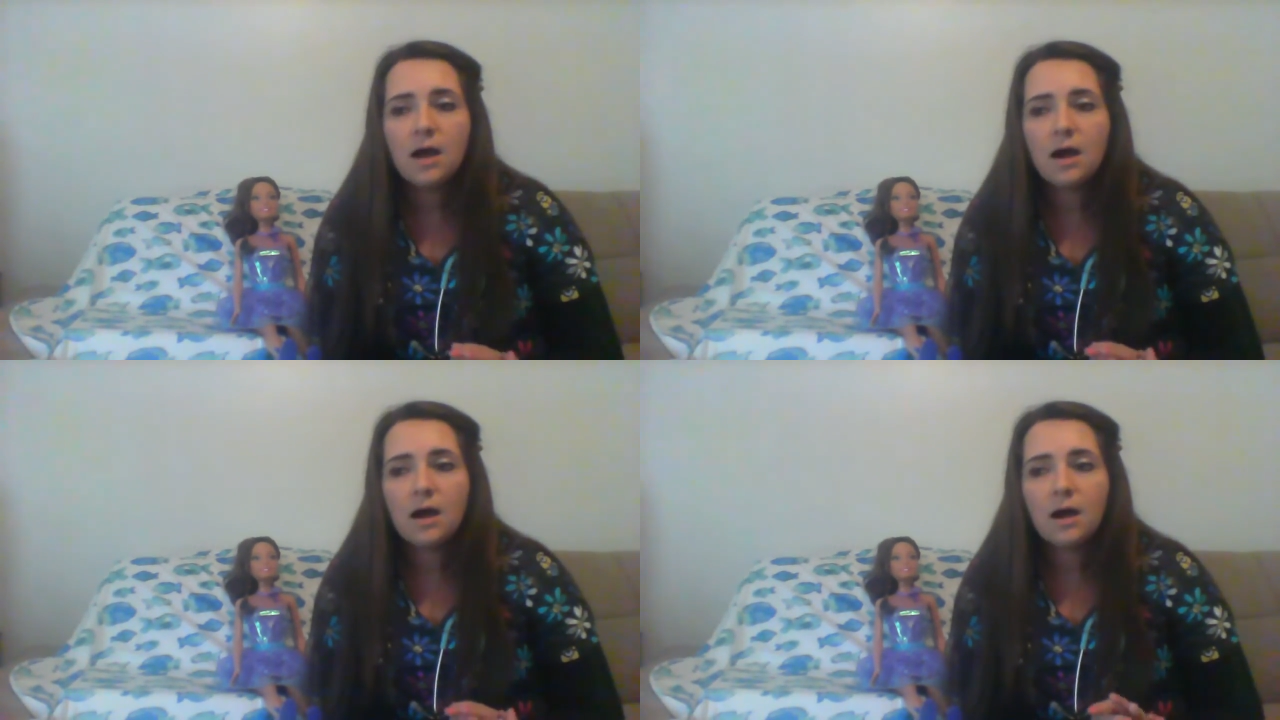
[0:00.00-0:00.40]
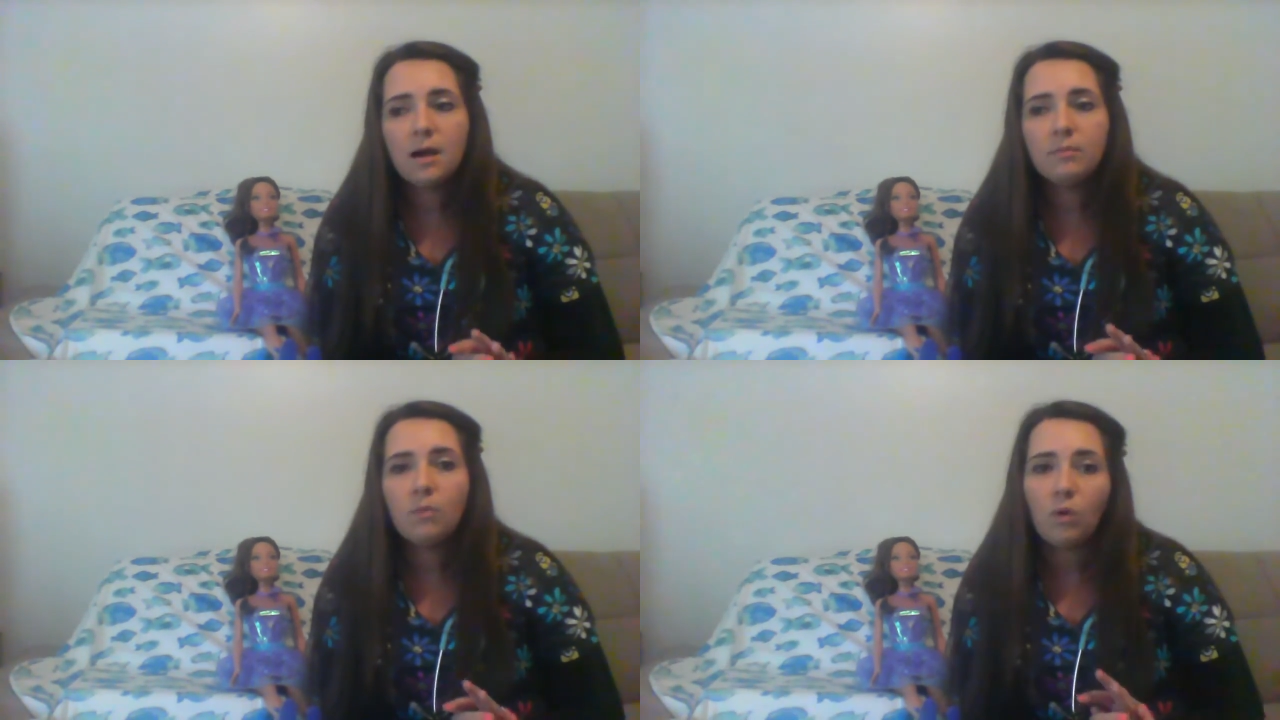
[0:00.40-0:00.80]

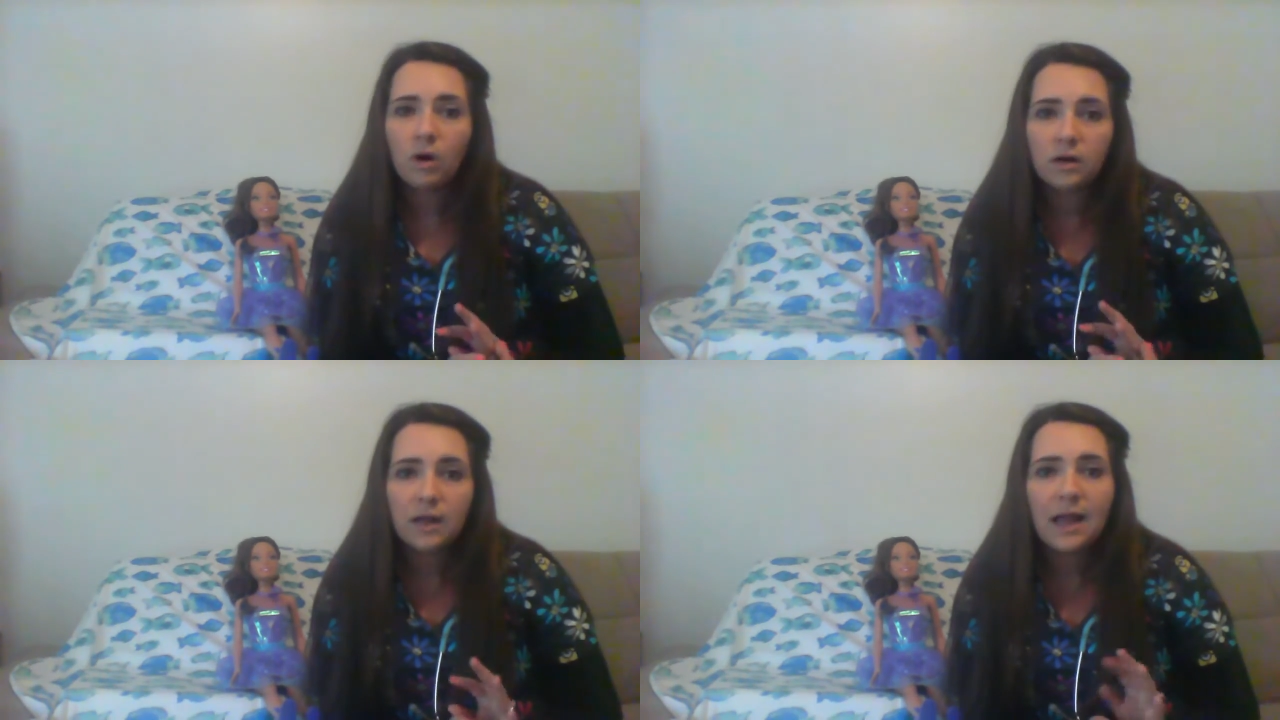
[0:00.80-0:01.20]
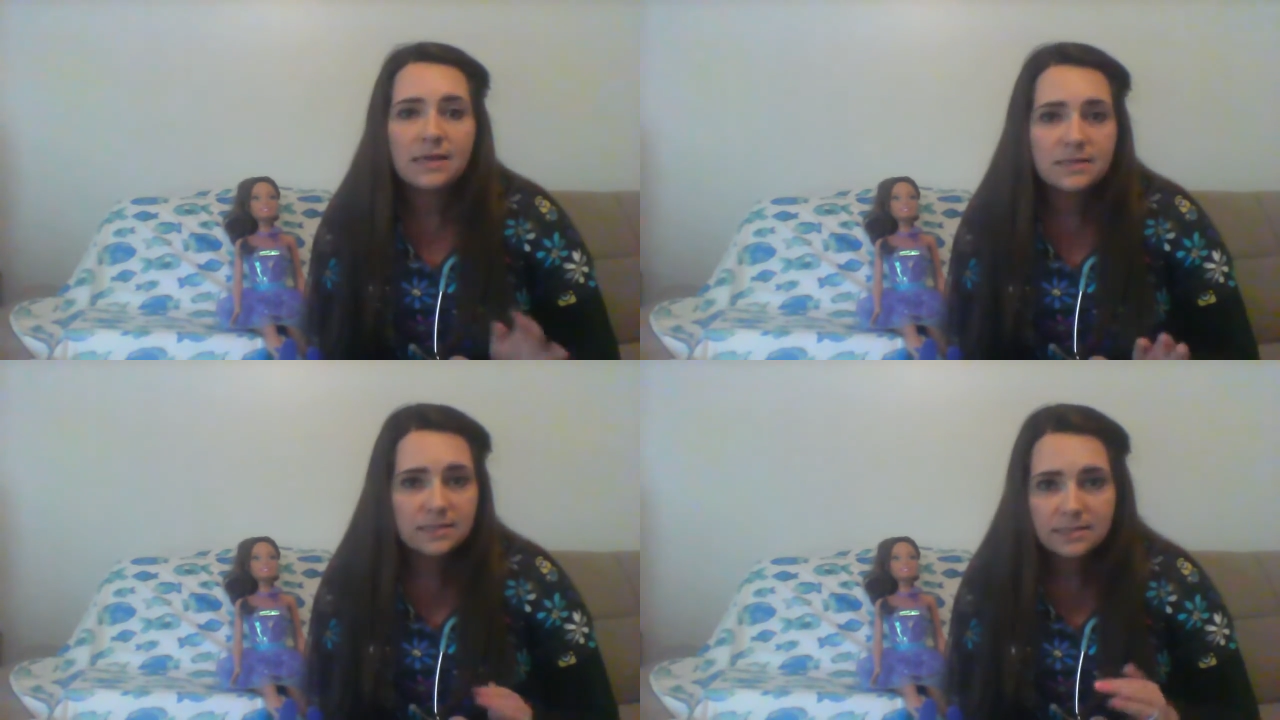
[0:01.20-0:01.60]
more
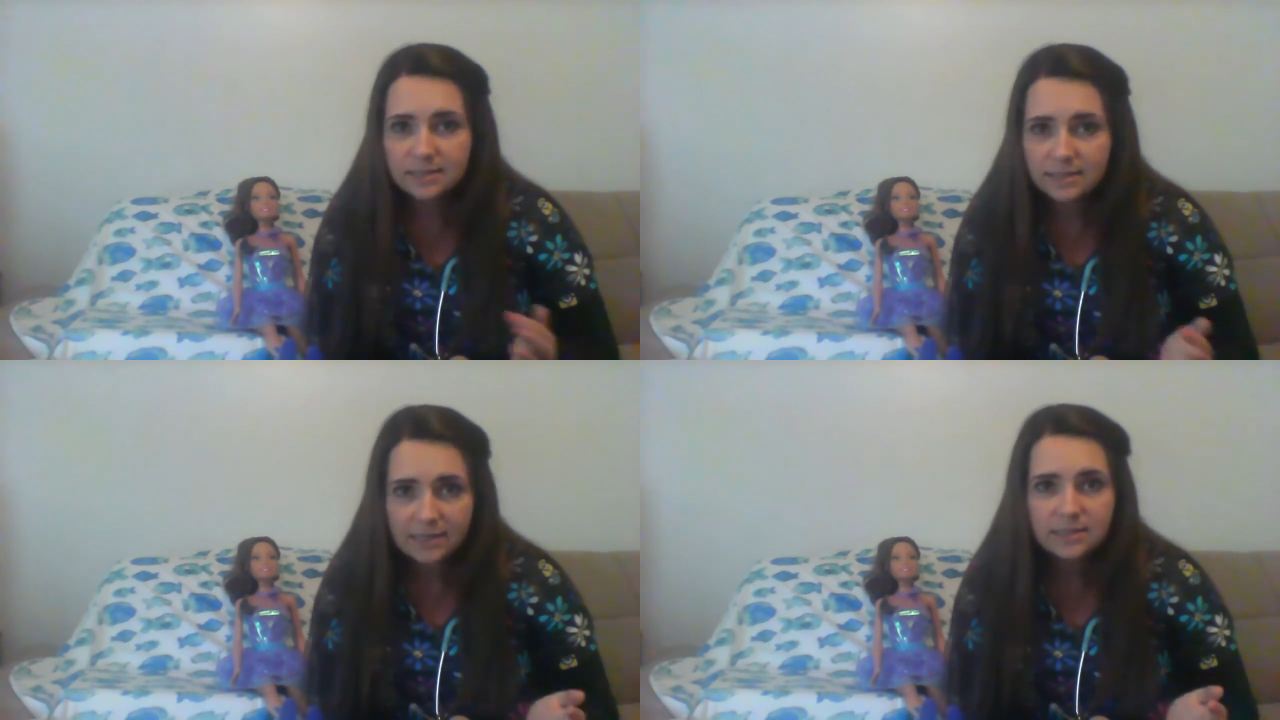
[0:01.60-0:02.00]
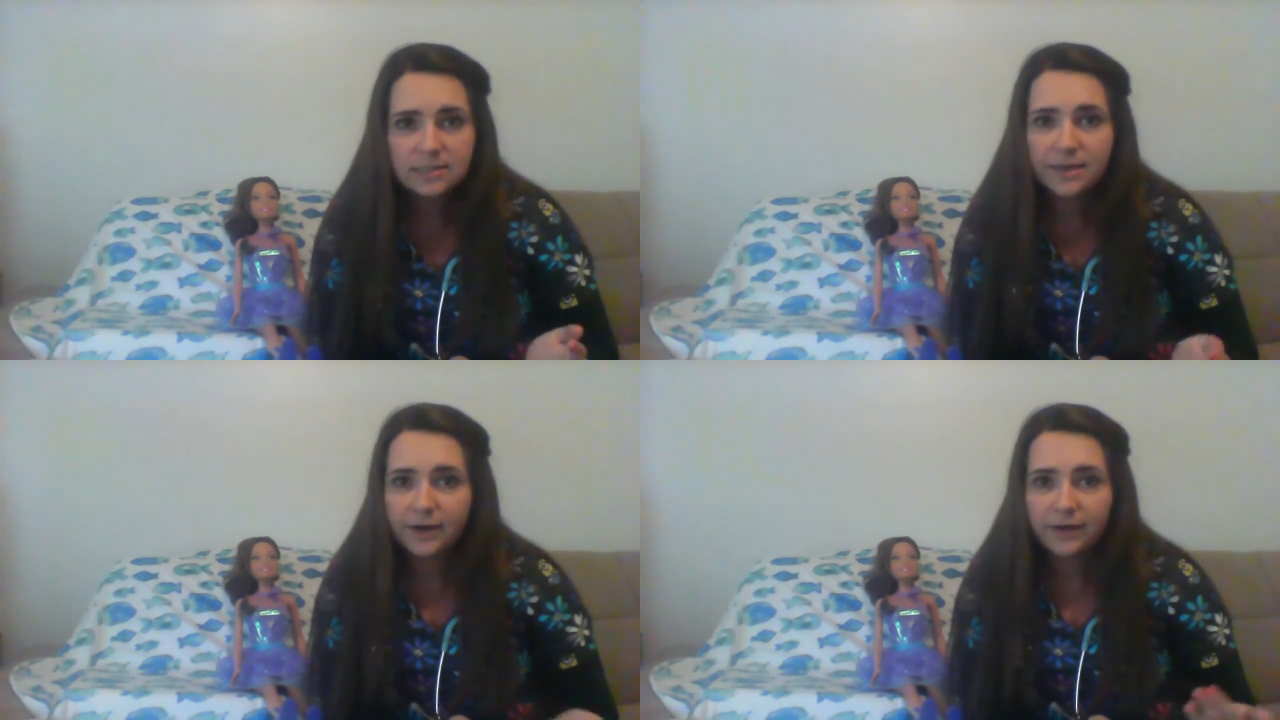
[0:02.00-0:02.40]
as
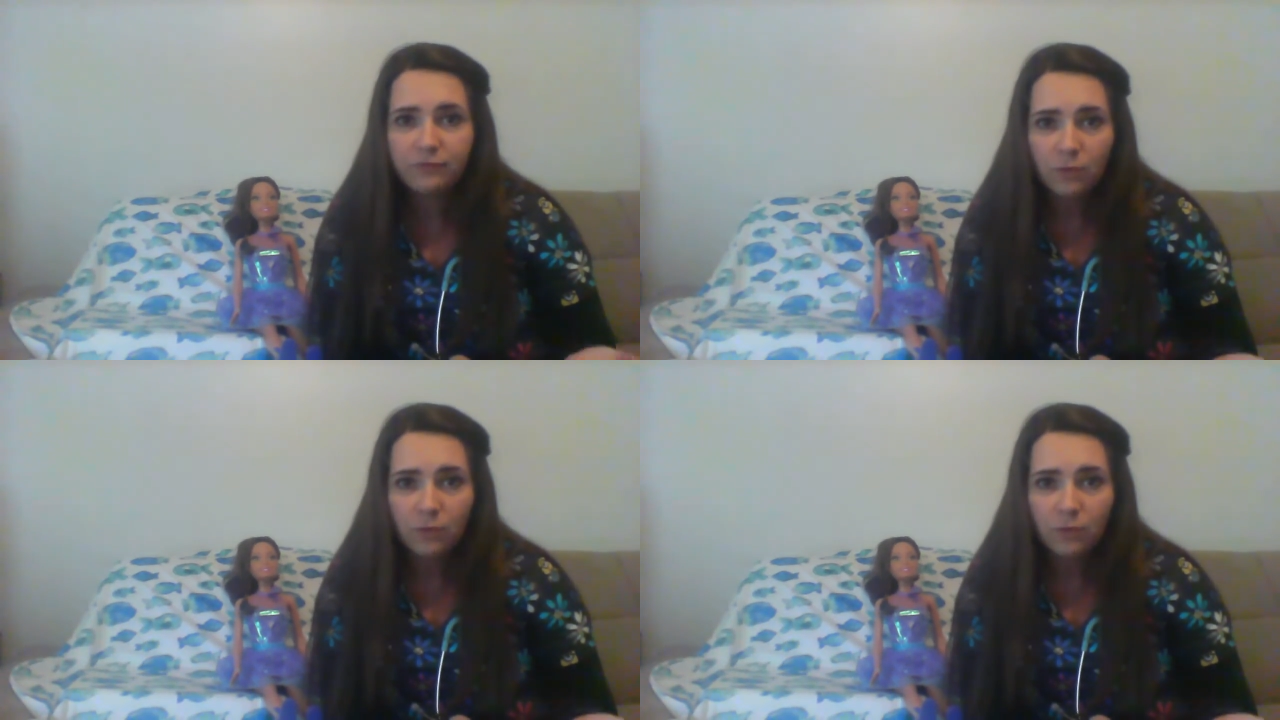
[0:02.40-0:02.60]
necessary